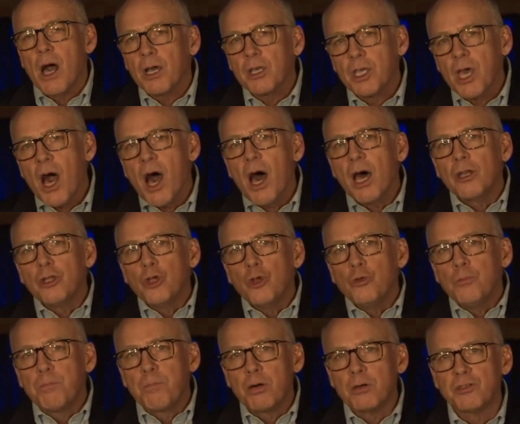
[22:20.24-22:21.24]
a God
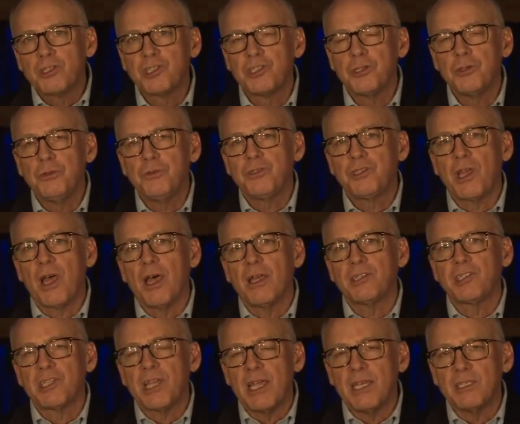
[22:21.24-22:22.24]
who pursues
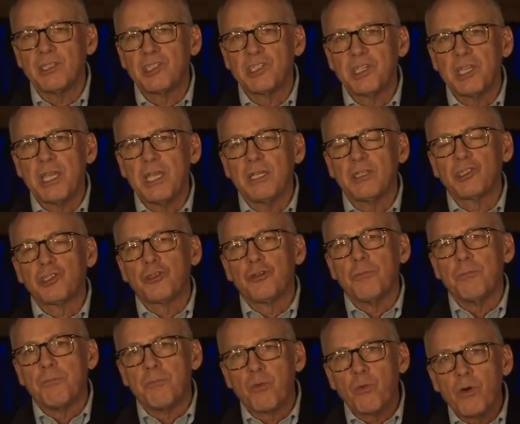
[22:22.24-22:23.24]
us and seeks
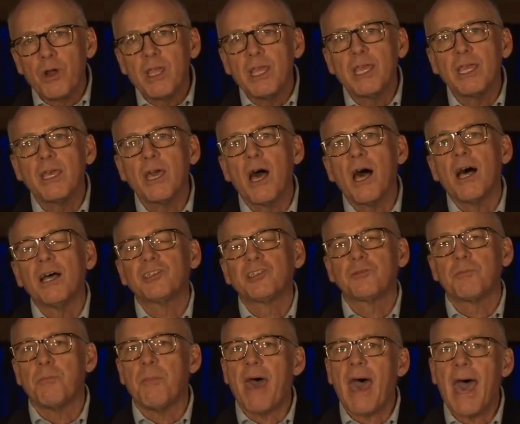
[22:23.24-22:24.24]
to bring
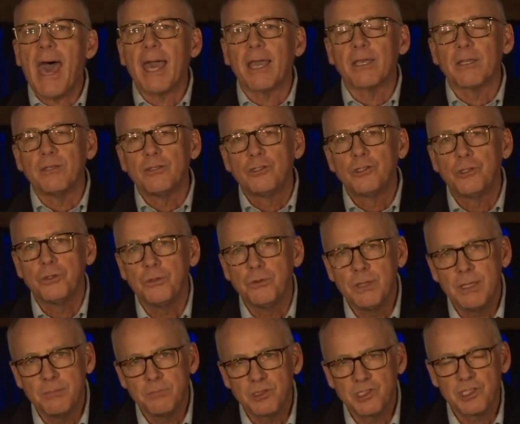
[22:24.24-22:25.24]
us back
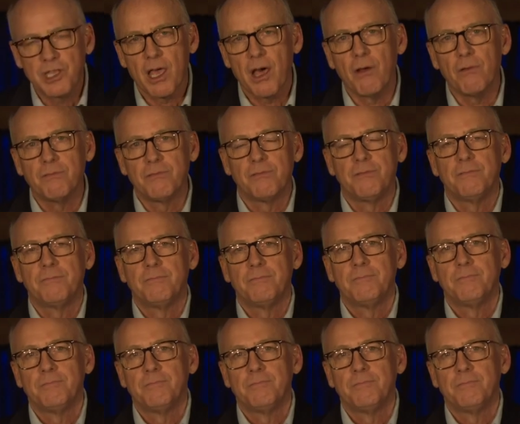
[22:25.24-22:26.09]
to himself.